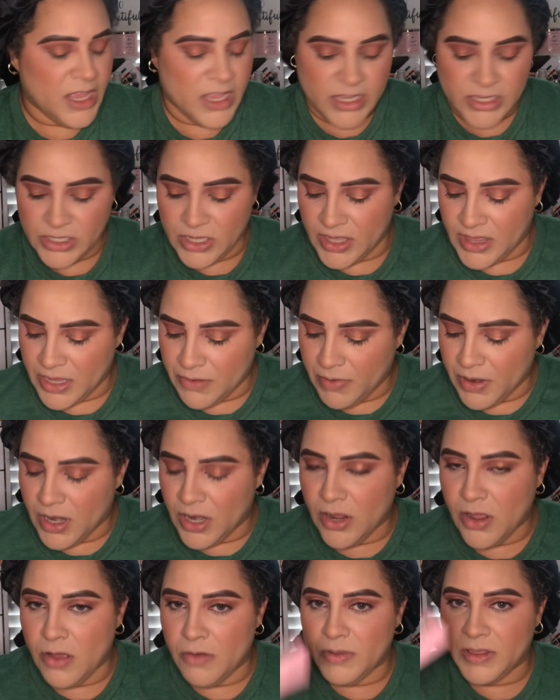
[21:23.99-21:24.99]
So I think we're going
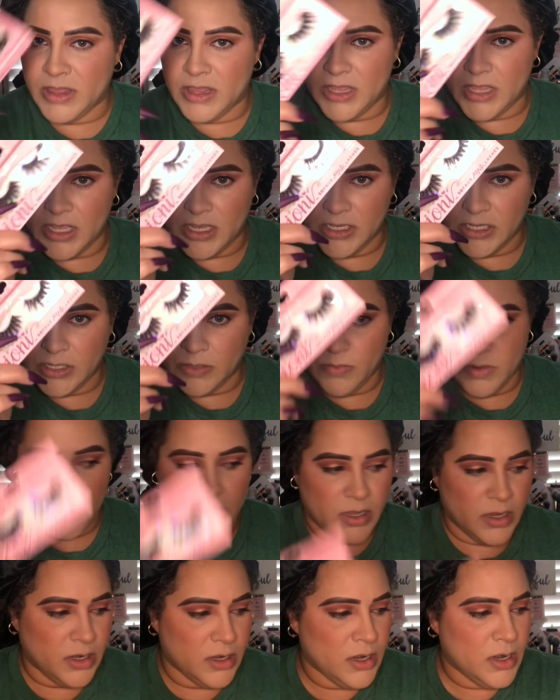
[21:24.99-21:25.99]
to go with this
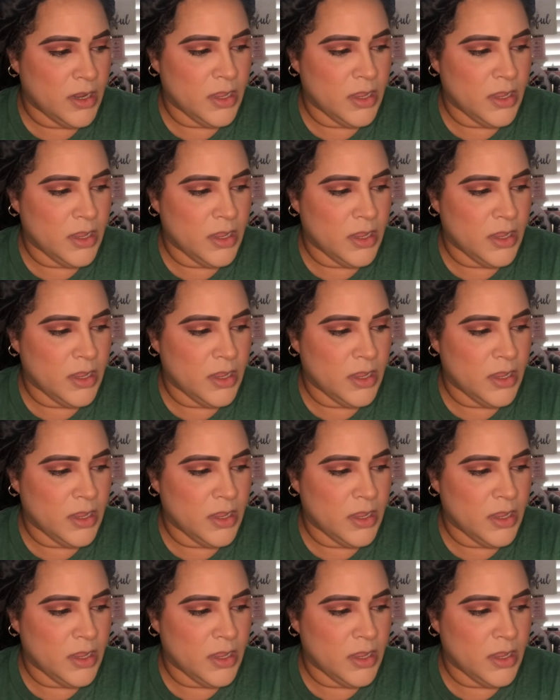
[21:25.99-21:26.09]
one.